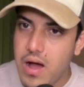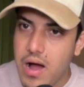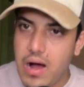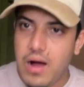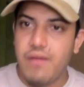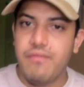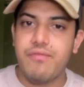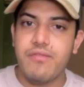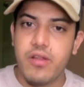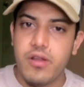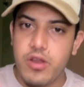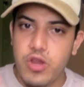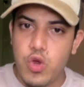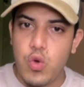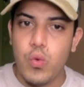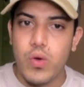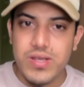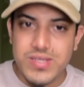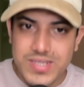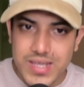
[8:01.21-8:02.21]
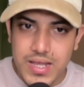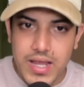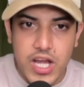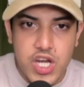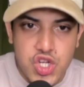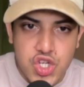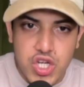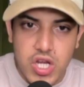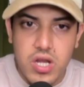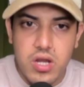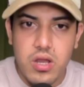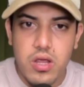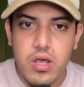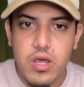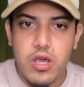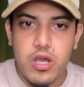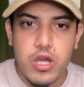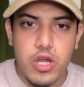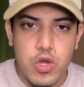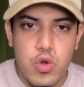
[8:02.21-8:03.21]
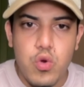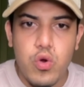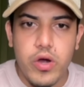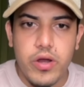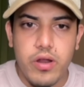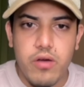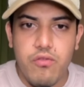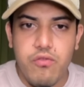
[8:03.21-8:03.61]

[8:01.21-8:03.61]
After US election, you gonna